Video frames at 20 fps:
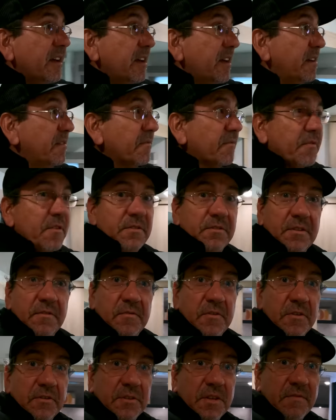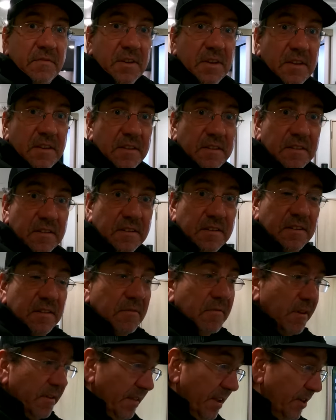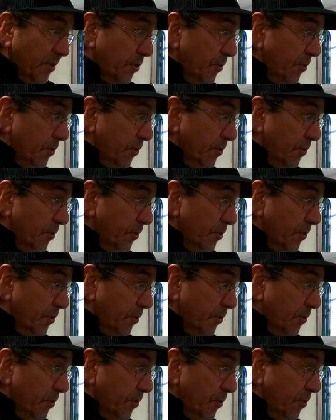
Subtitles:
in front of your TV, where they